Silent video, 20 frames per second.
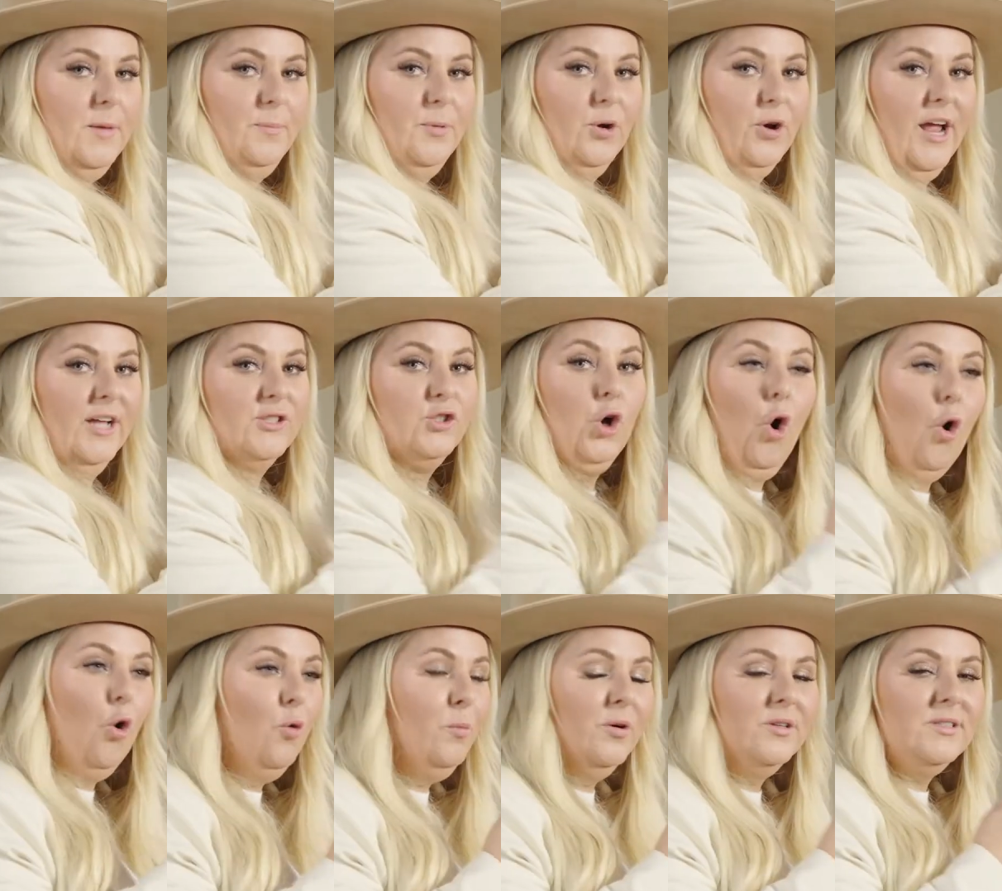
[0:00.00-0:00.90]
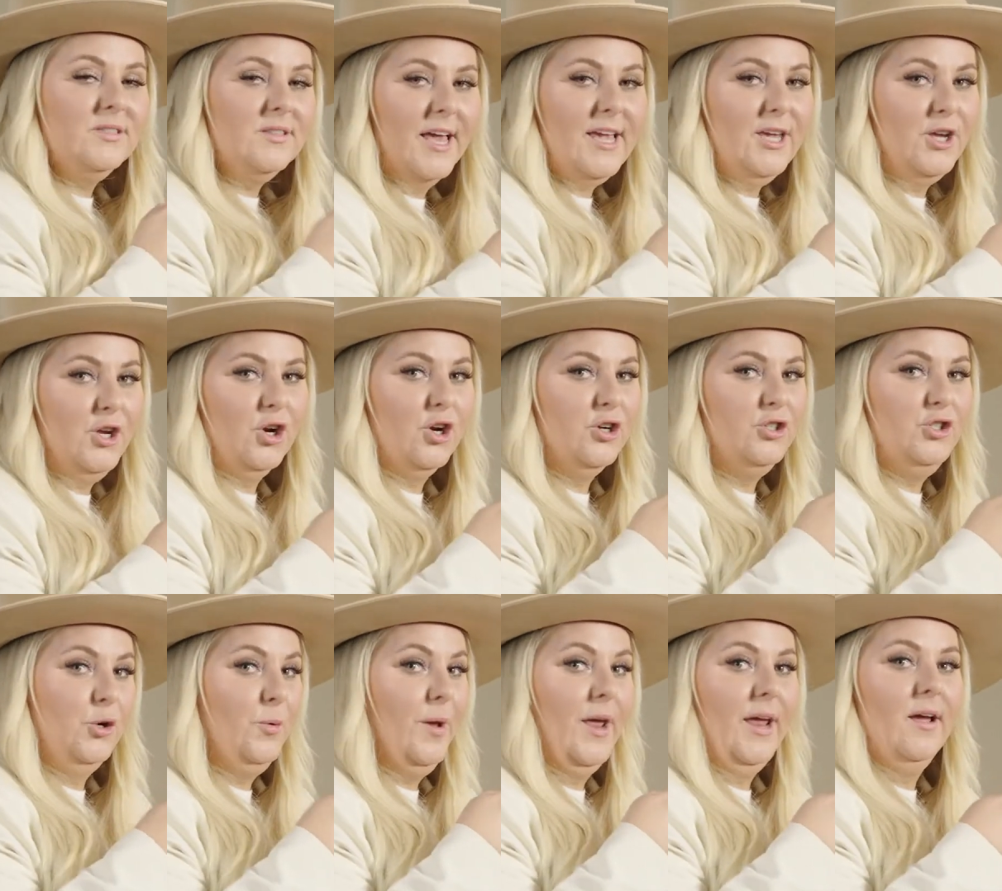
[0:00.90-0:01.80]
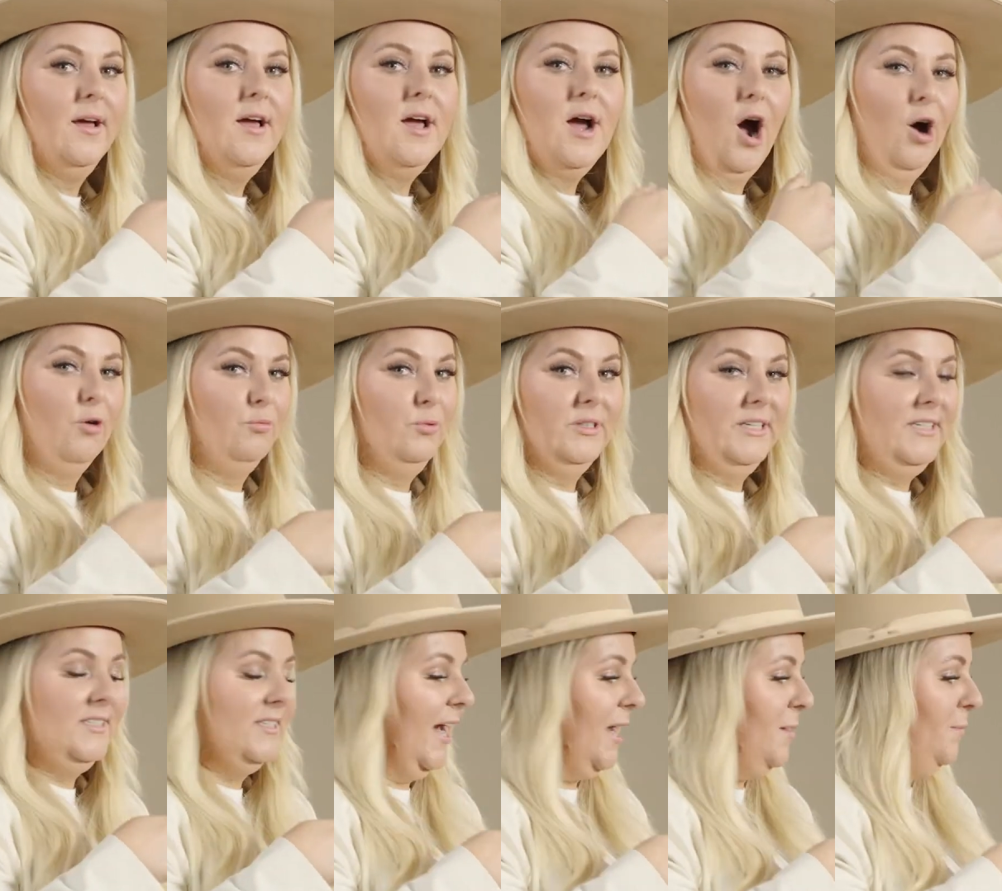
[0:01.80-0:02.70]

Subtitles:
your hands almost like you're doing a really tight